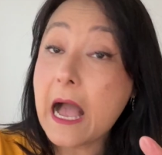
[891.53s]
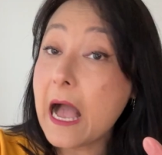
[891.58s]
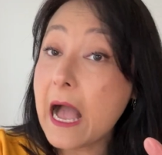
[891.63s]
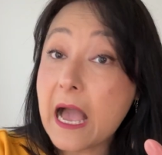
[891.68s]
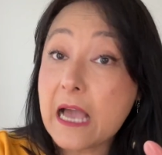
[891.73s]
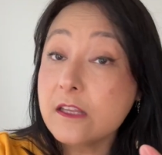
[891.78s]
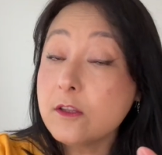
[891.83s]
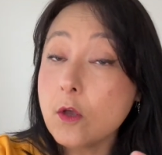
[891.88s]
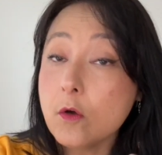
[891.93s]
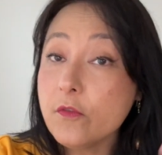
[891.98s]

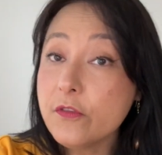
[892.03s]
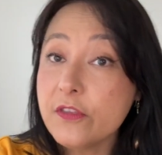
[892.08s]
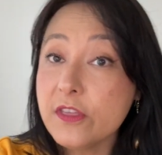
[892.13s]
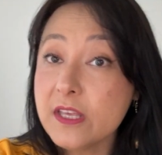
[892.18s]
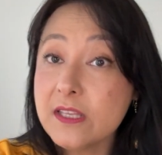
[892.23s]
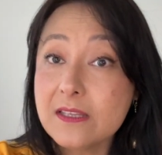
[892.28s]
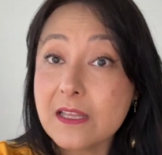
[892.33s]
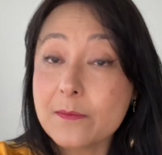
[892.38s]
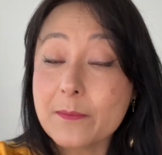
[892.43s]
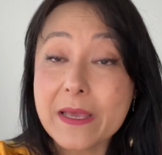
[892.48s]
I don't
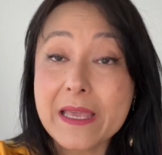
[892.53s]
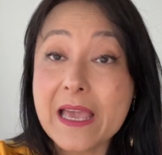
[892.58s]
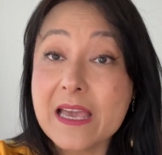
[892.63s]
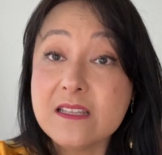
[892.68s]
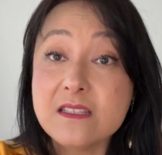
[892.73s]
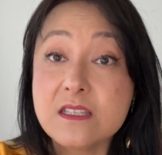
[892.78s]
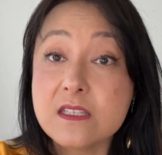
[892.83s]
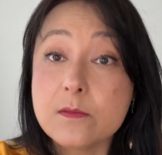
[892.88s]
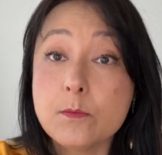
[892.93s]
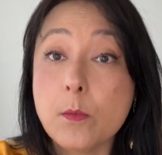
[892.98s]
think that my
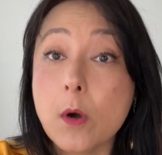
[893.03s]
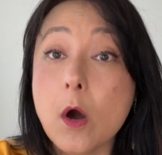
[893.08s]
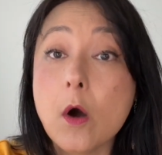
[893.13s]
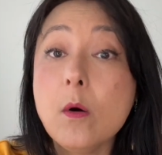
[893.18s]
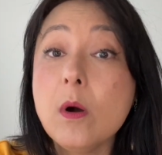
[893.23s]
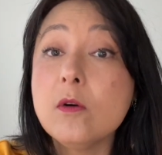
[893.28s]
hand is small.